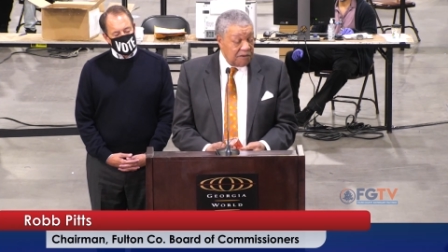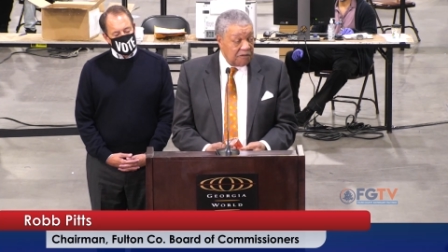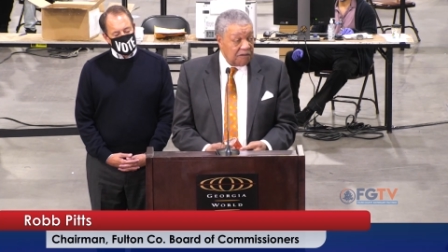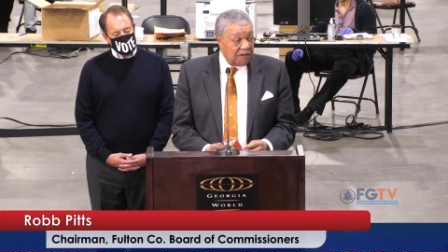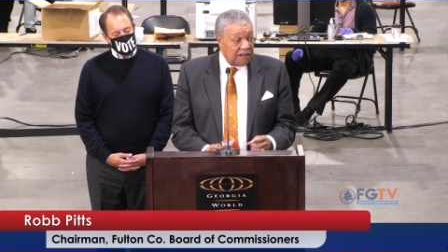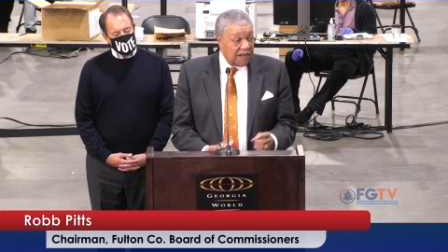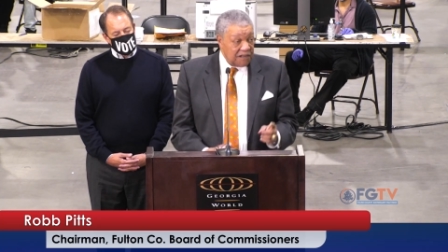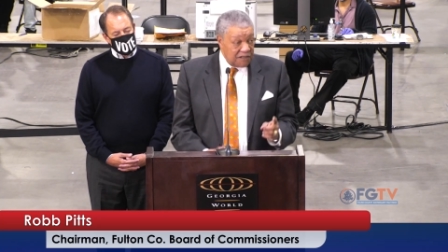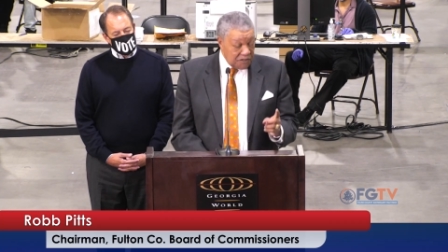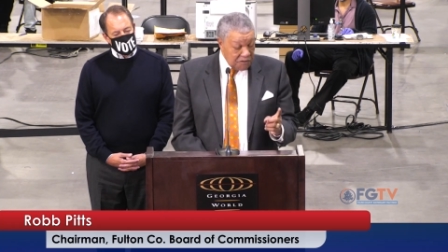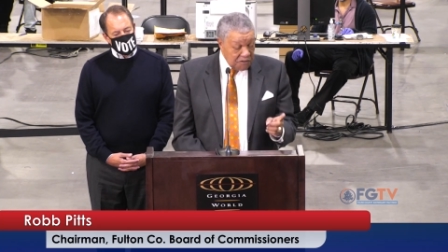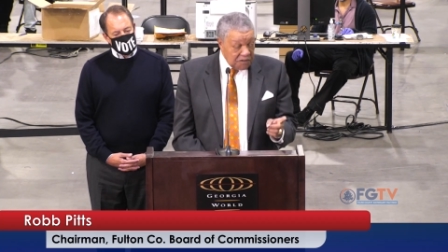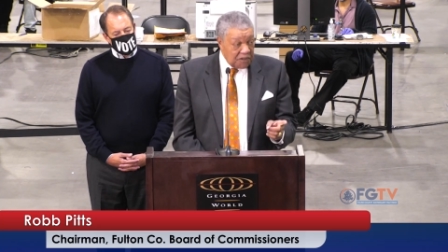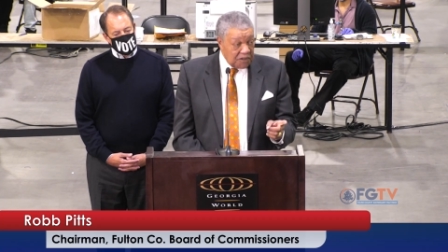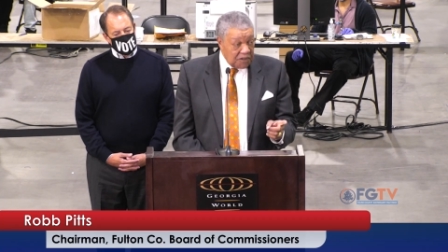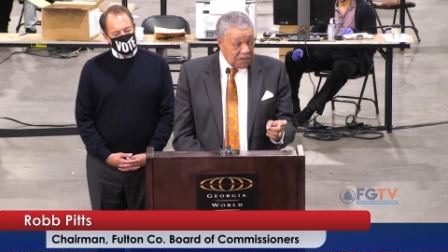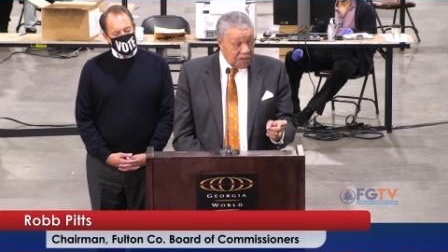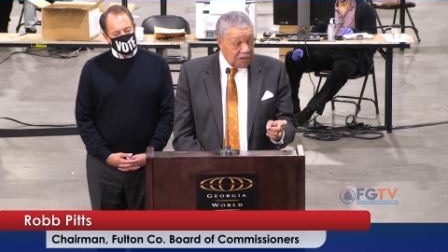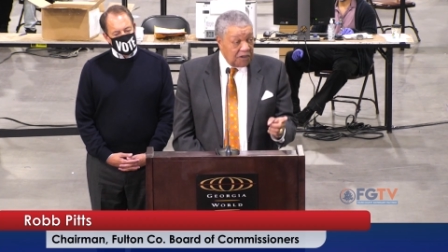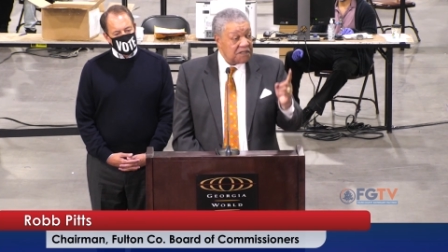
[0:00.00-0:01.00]
but what I do
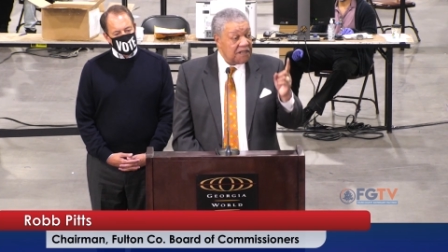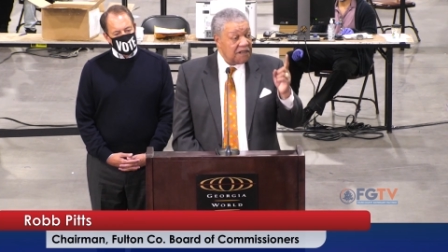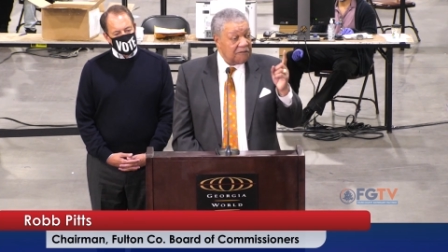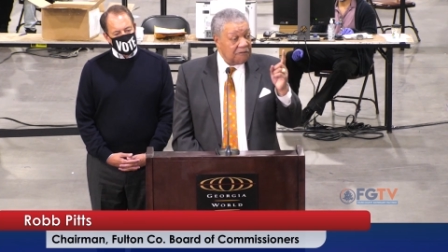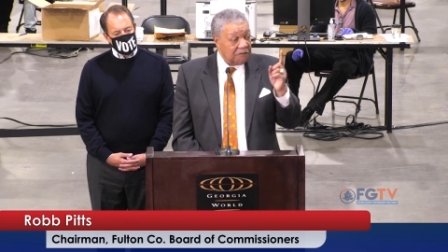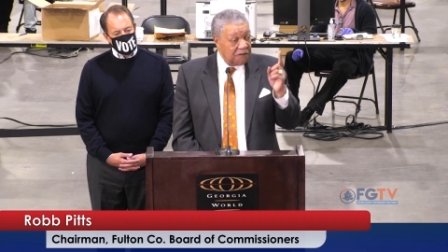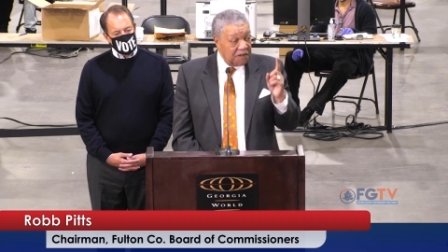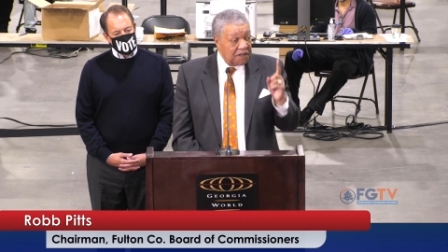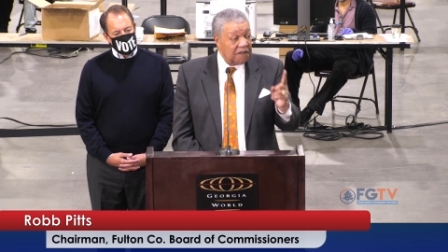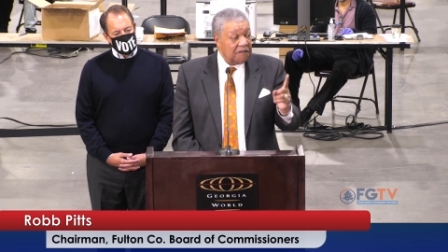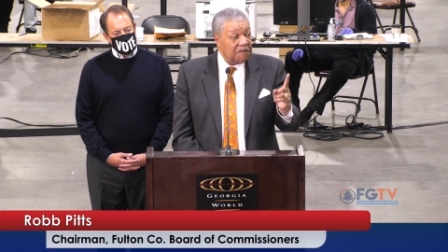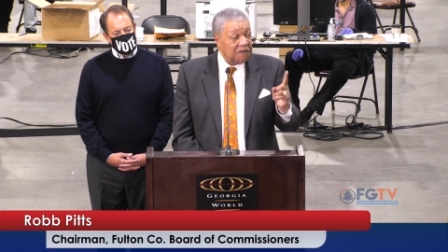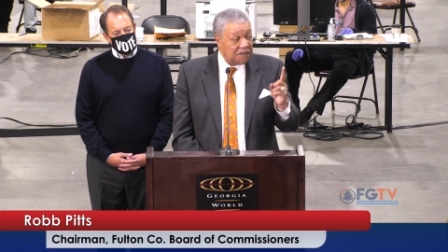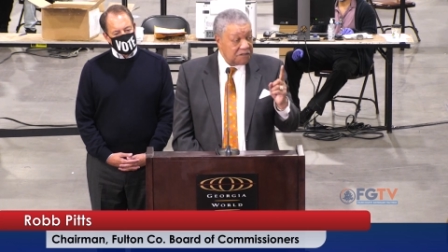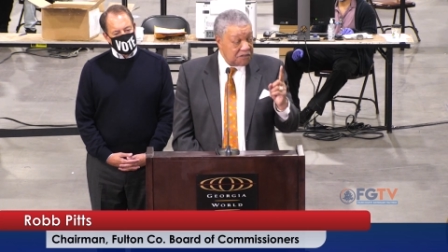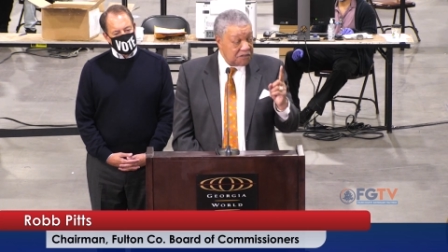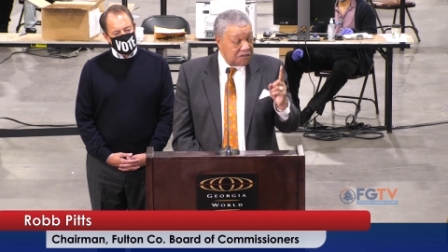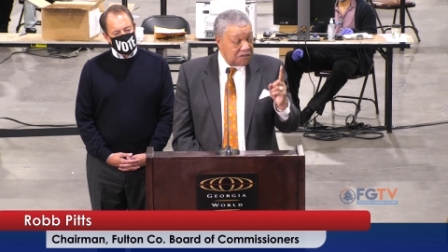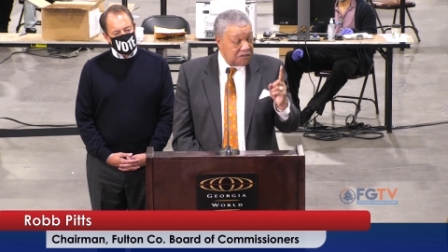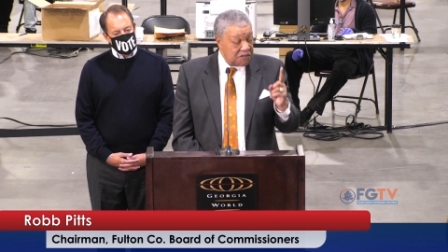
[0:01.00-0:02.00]
know is that one of
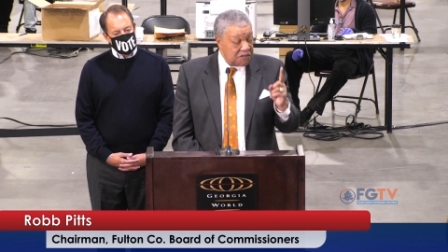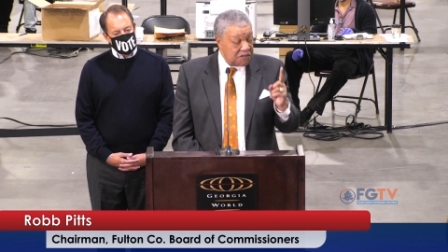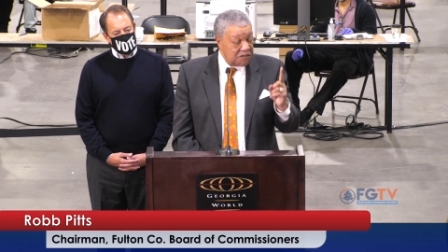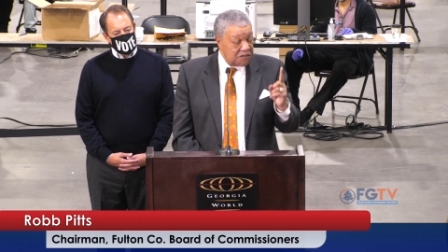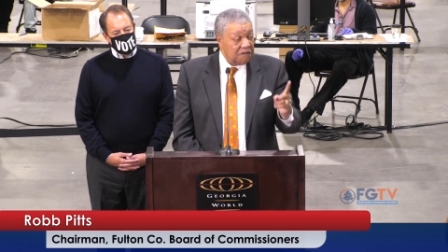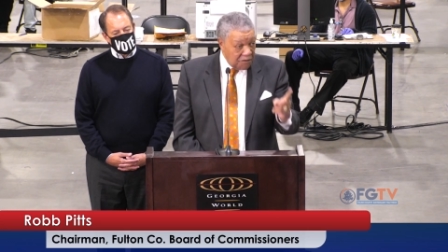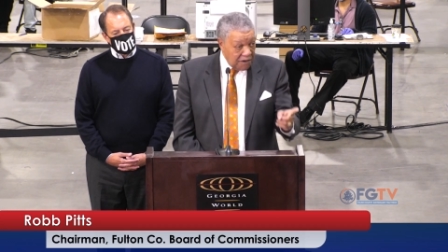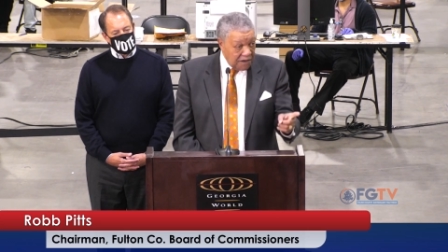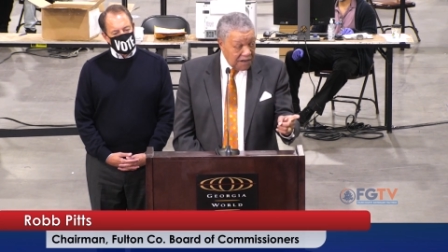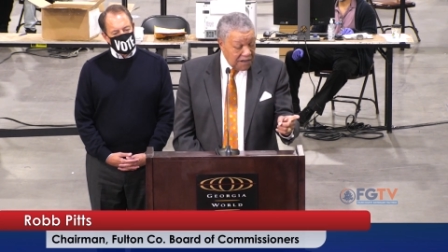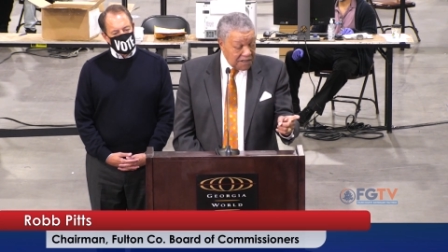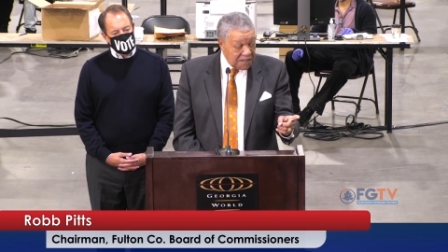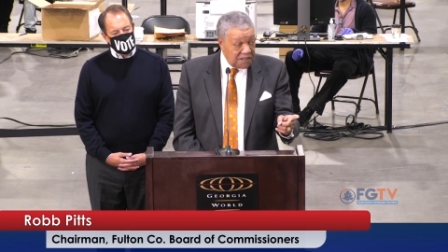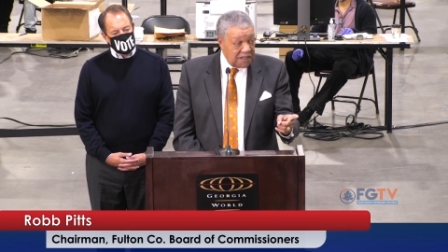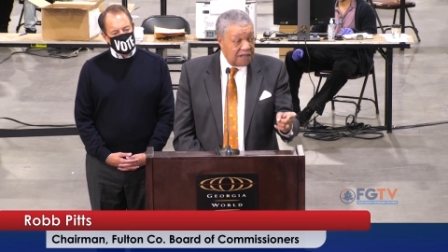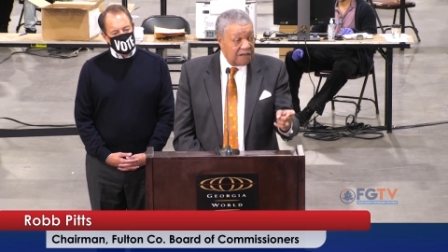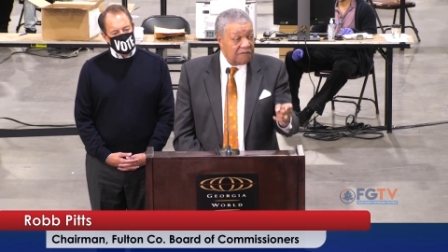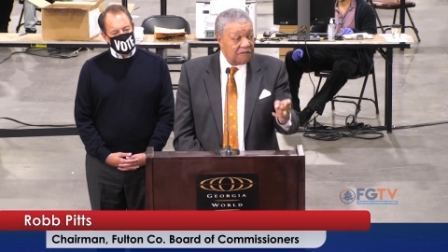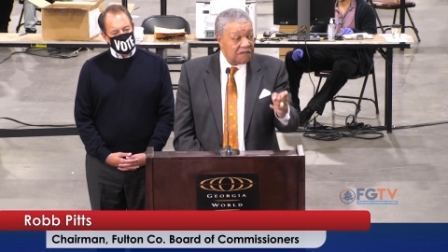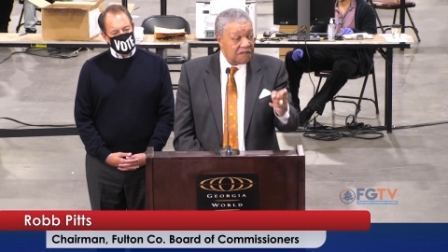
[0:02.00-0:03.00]
the servers
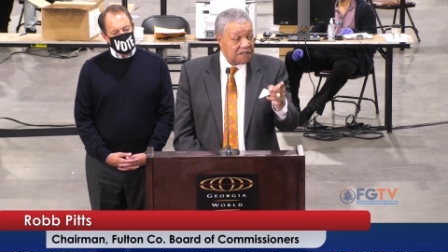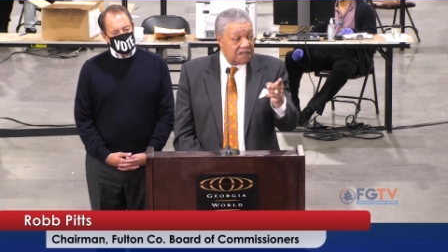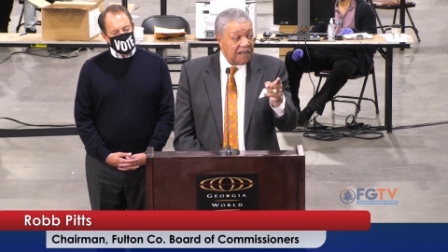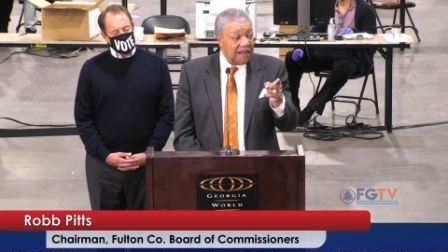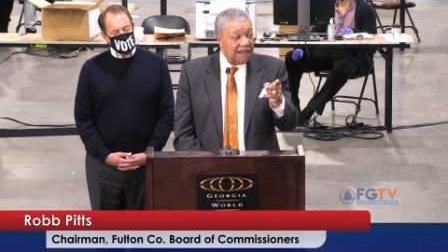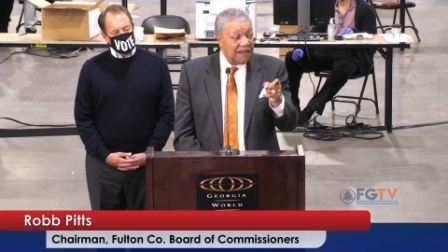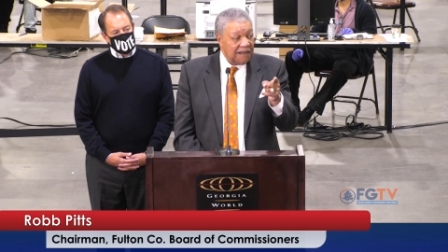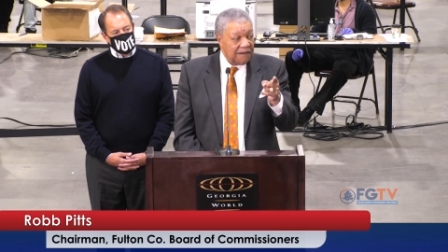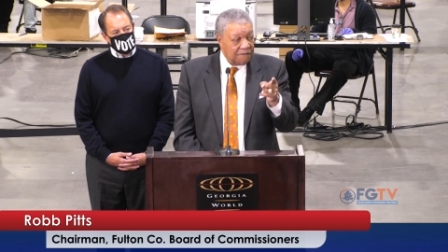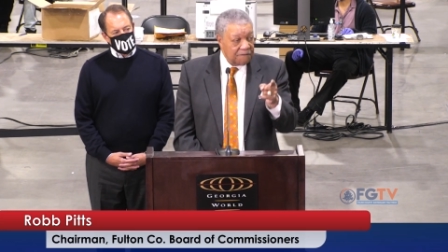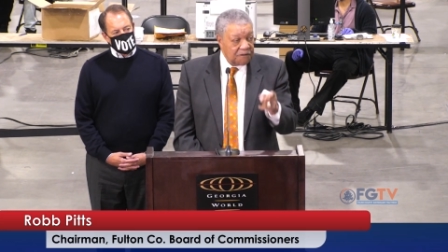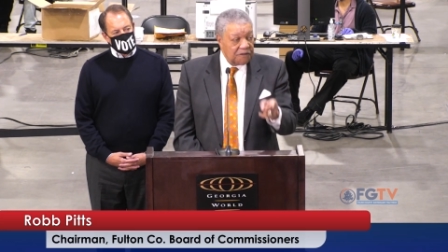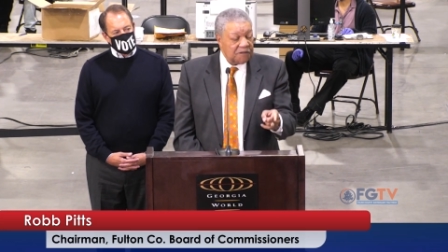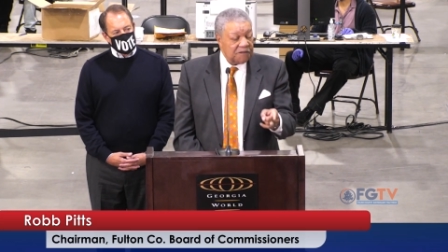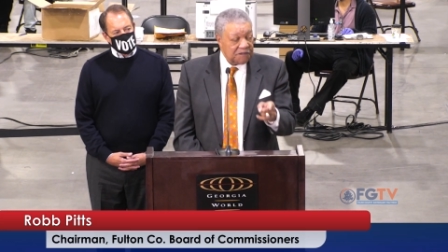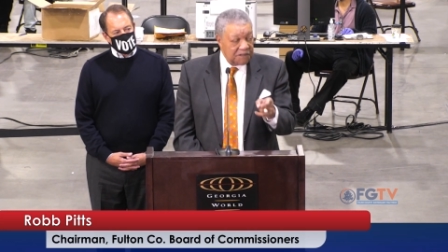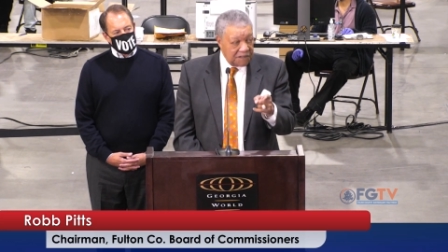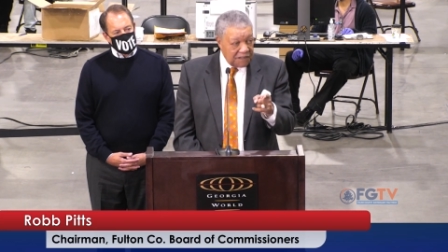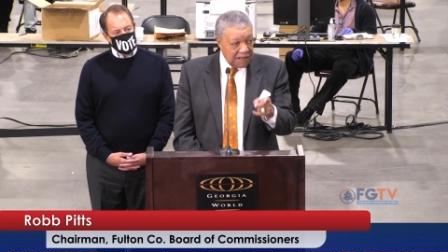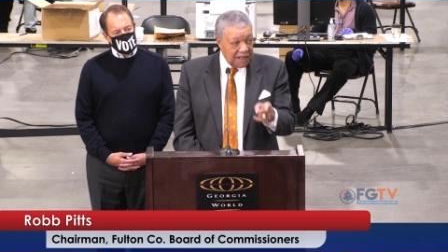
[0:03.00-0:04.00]
crashed and it was not a
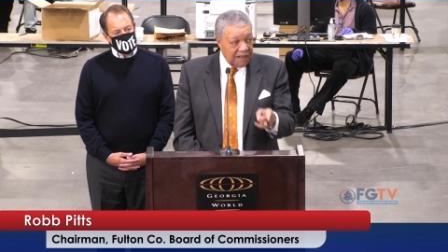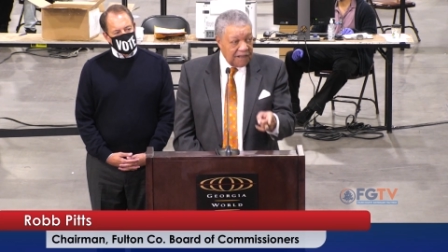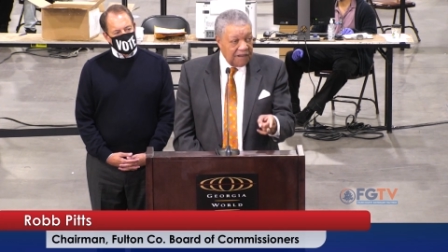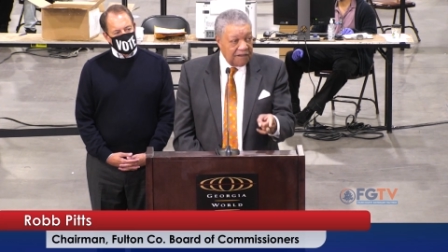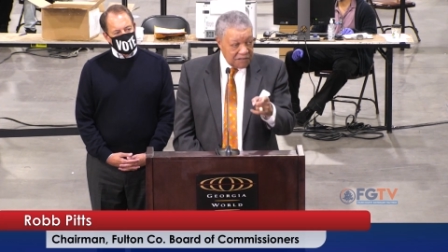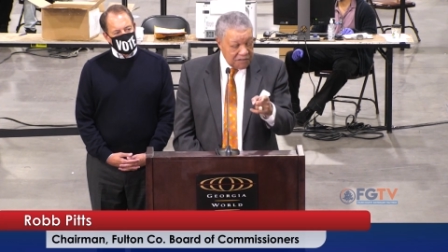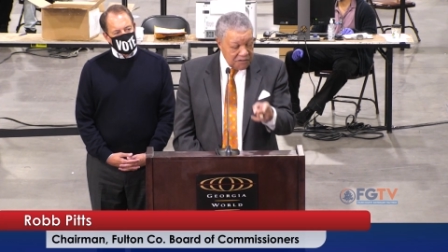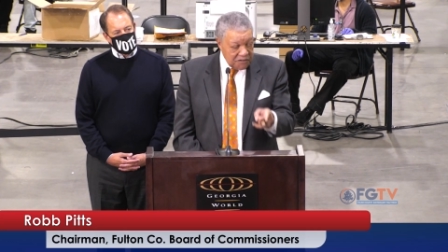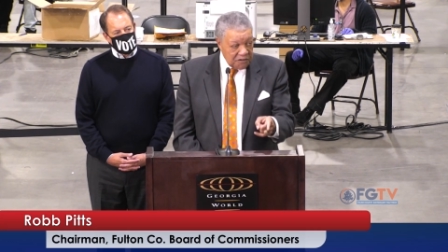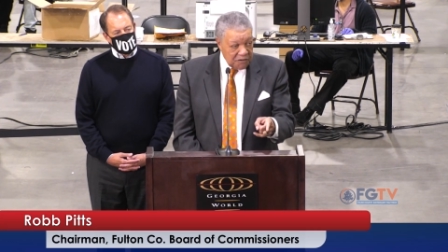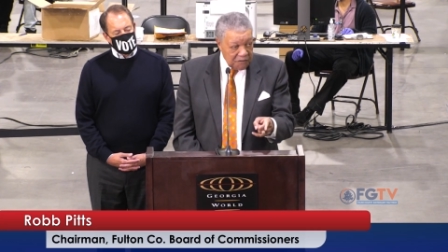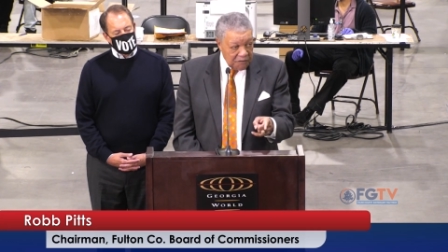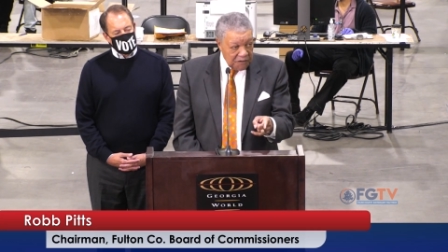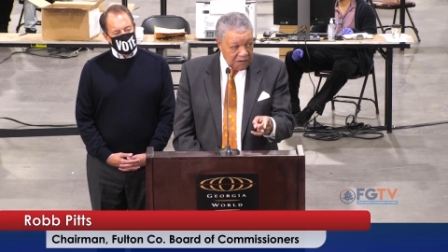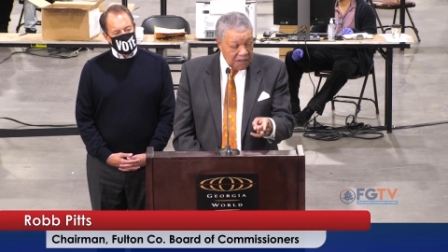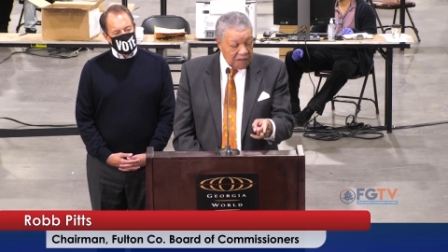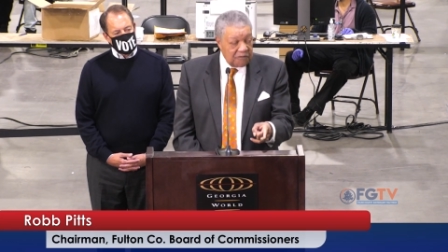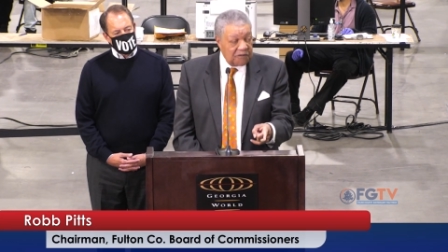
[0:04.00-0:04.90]
Fulton County server,